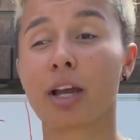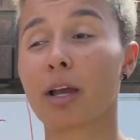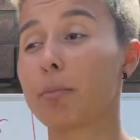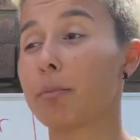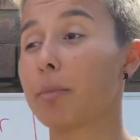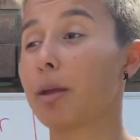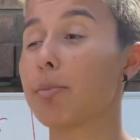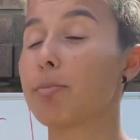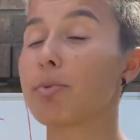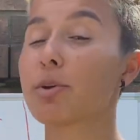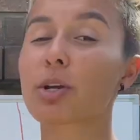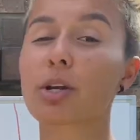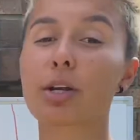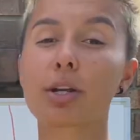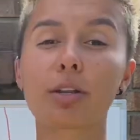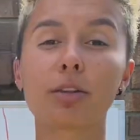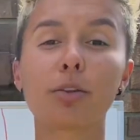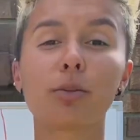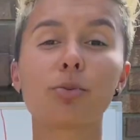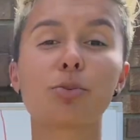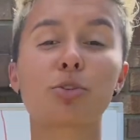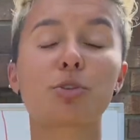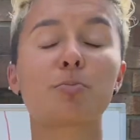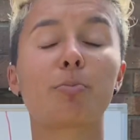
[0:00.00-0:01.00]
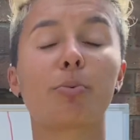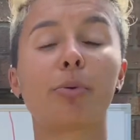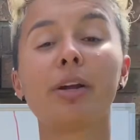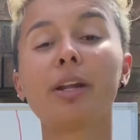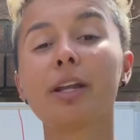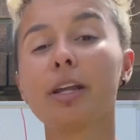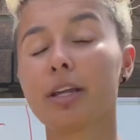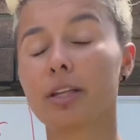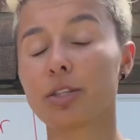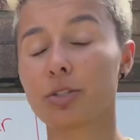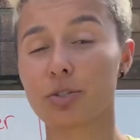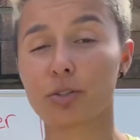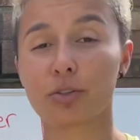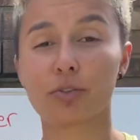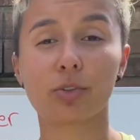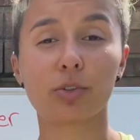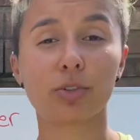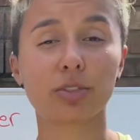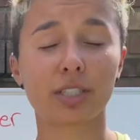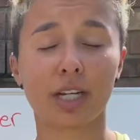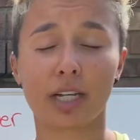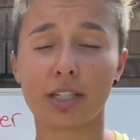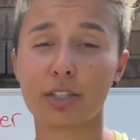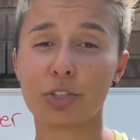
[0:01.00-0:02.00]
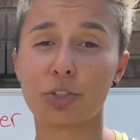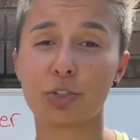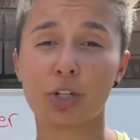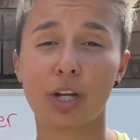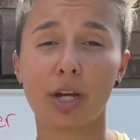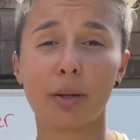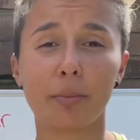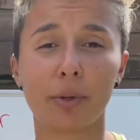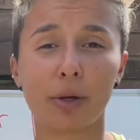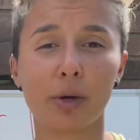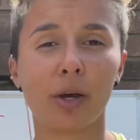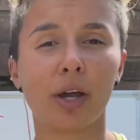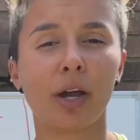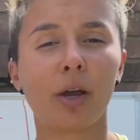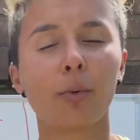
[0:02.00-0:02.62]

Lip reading: Maybe you're gonna do sprint intervals on the treadmill.